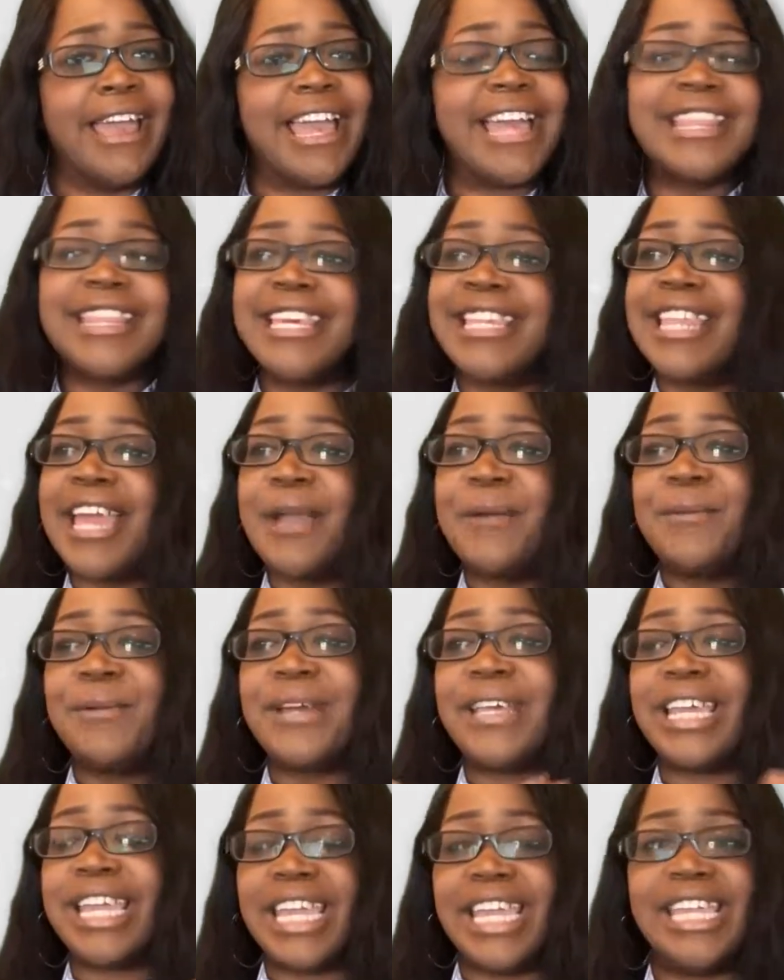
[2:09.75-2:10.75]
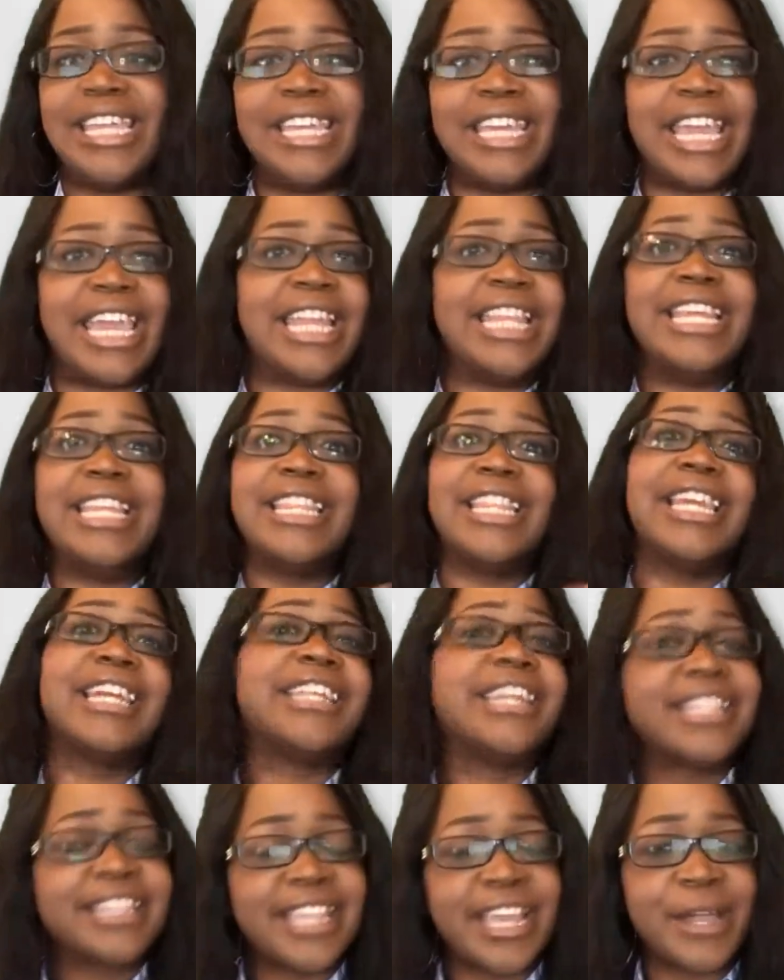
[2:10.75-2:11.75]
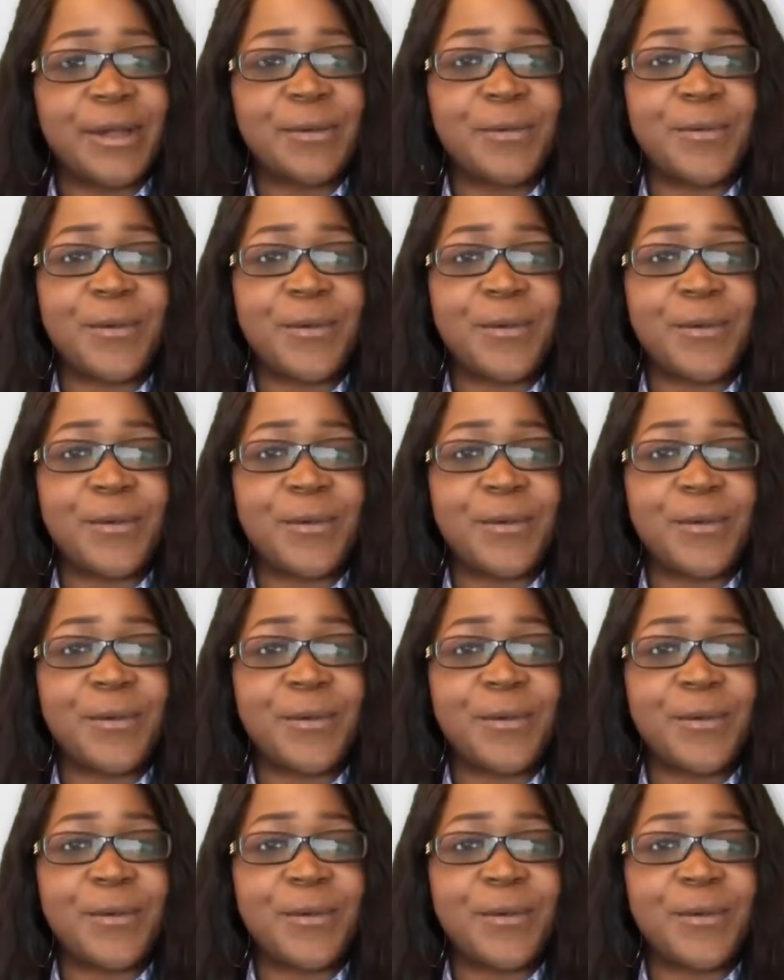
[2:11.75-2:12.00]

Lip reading: And then they would eat anything that they